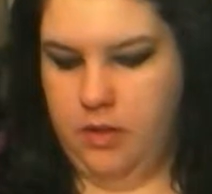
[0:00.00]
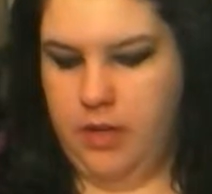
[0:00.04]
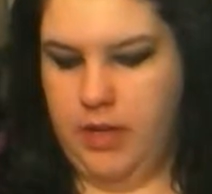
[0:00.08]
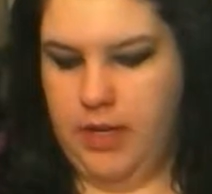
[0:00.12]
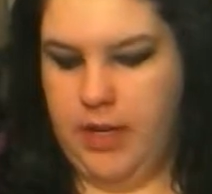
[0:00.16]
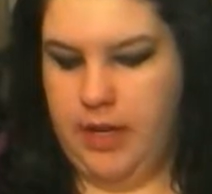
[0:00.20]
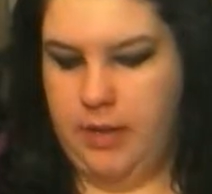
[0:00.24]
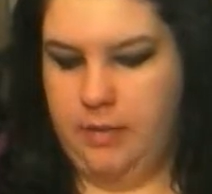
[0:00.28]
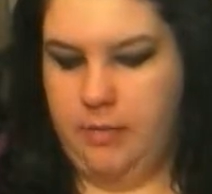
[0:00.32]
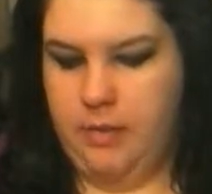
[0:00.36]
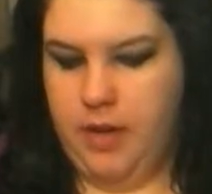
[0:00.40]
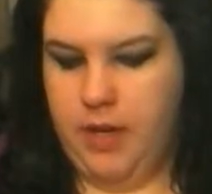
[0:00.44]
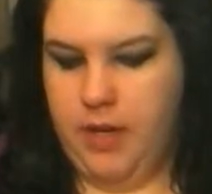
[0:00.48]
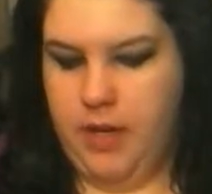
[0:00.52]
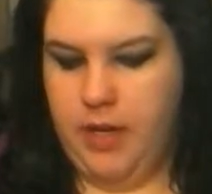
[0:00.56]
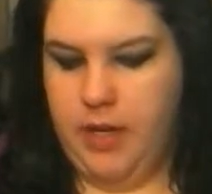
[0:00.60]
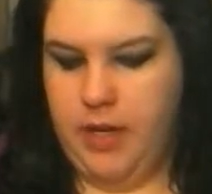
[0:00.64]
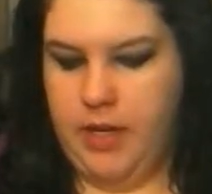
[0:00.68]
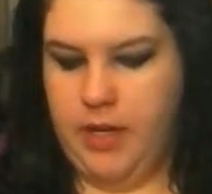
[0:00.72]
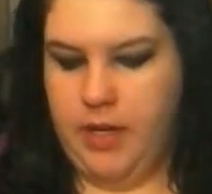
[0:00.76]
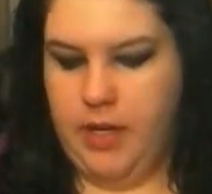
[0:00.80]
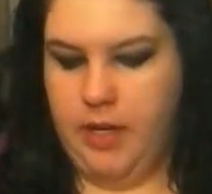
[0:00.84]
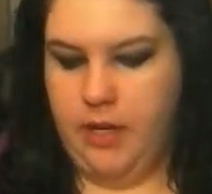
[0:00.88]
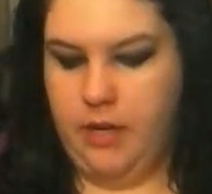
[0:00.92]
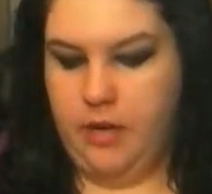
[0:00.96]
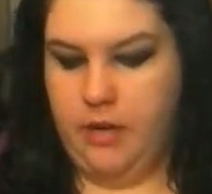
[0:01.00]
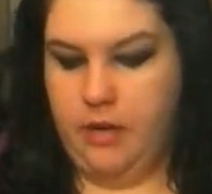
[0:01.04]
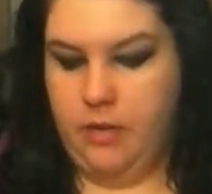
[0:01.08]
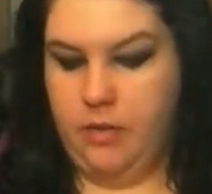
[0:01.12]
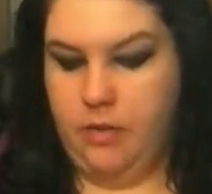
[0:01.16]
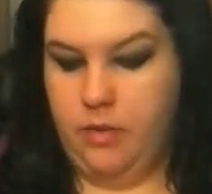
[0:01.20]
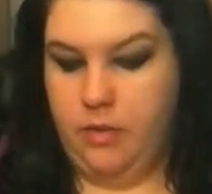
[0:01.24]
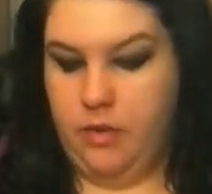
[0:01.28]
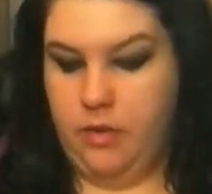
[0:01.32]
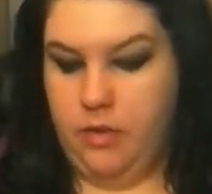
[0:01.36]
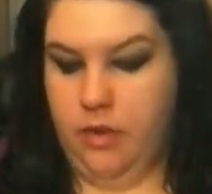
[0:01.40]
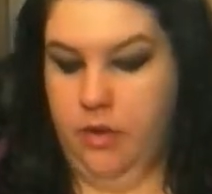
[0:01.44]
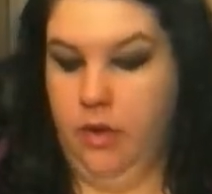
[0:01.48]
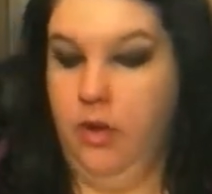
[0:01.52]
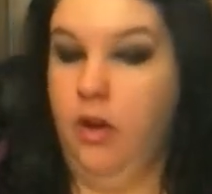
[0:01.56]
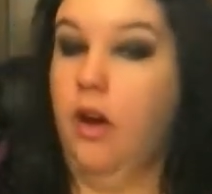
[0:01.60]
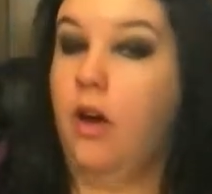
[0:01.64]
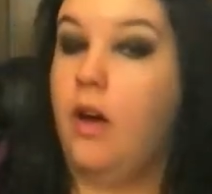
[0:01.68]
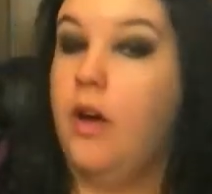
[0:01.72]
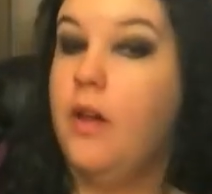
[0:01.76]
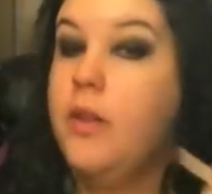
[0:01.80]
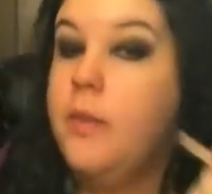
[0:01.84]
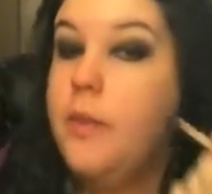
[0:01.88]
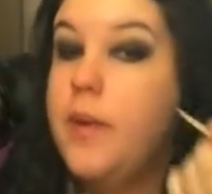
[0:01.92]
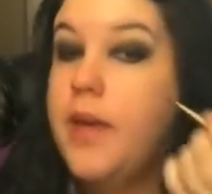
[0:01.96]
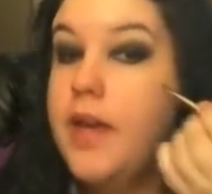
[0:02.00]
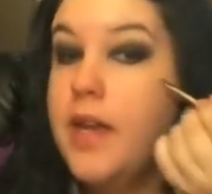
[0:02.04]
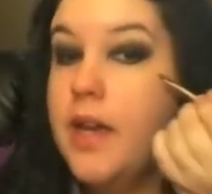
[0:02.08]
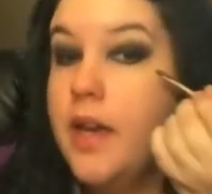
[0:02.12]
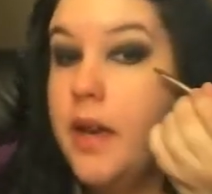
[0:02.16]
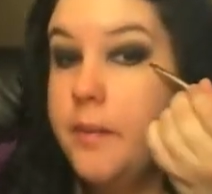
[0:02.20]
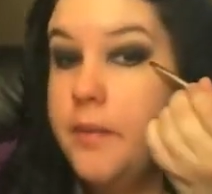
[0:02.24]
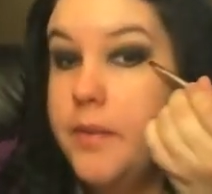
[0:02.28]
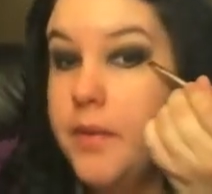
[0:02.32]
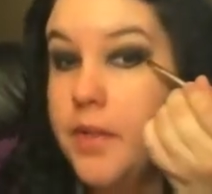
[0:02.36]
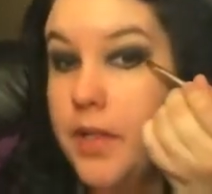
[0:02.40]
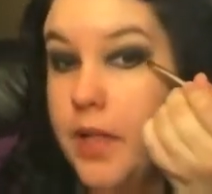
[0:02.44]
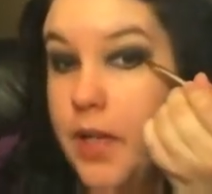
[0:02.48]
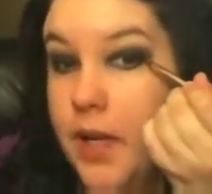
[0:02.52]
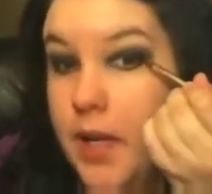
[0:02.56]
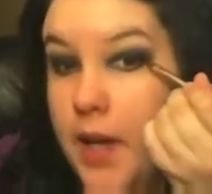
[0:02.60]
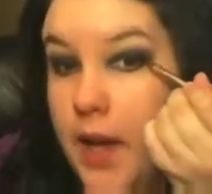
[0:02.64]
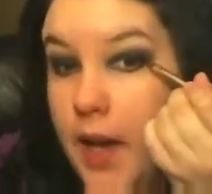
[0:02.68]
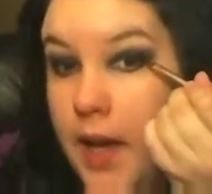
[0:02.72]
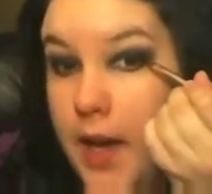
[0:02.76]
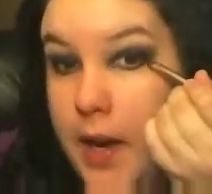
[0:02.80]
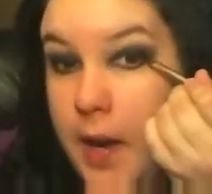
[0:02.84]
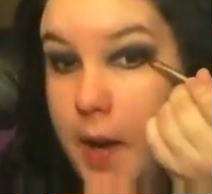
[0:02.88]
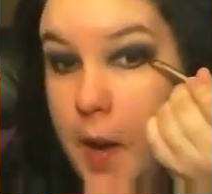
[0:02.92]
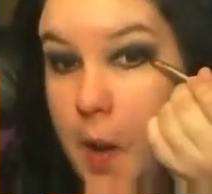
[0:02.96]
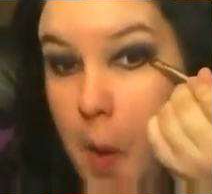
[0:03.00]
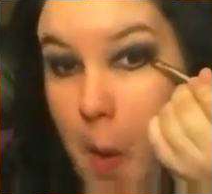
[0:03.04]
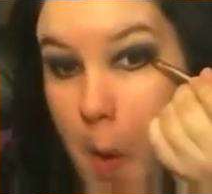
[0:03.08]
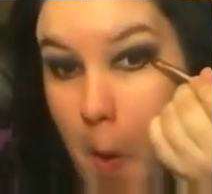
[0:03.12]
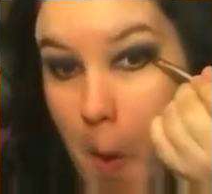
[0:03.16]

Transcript: And I'm not going to go all the way in. I'm just going to kind of